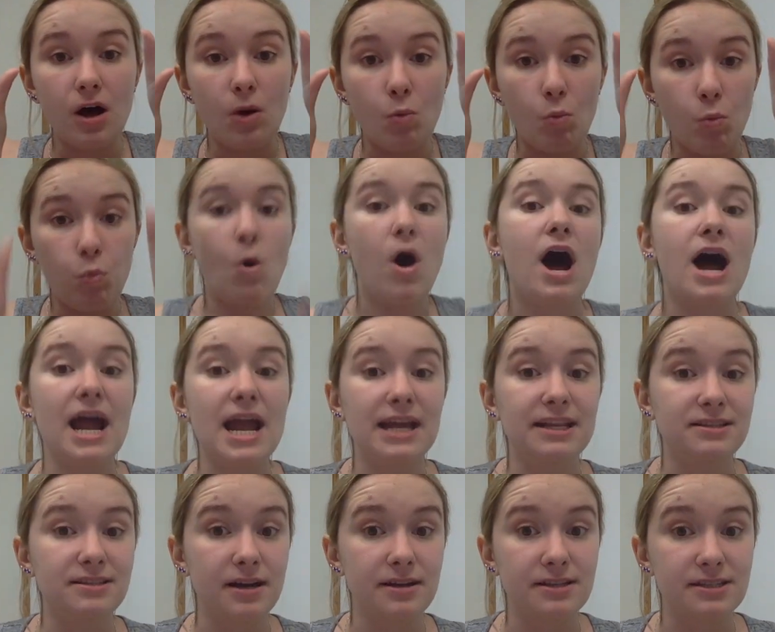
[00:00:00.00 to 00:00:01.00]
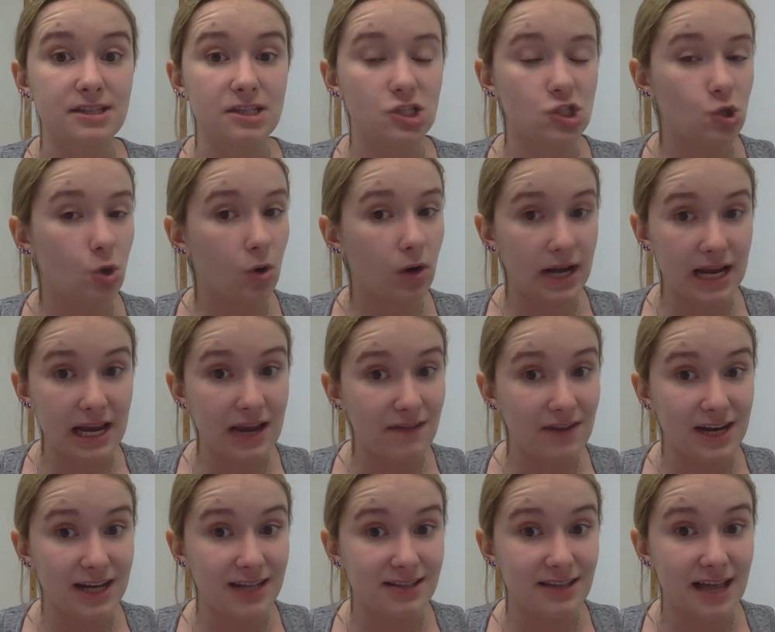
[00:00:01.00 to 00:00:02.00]
why does the story
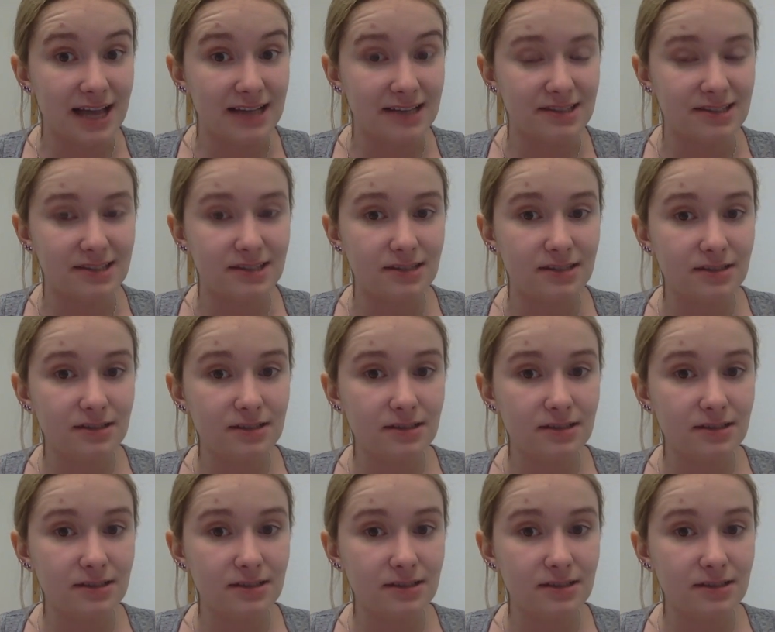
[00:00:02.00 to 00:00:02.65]
even exist